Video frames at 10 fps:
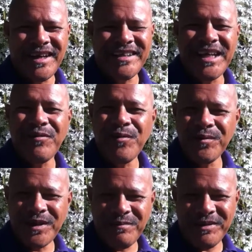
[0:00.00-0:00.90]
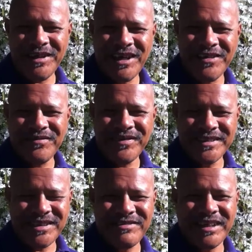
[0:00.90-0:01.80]
and that all that we love
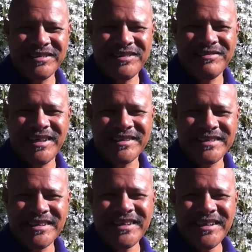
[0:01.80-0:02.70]
is attracted to us.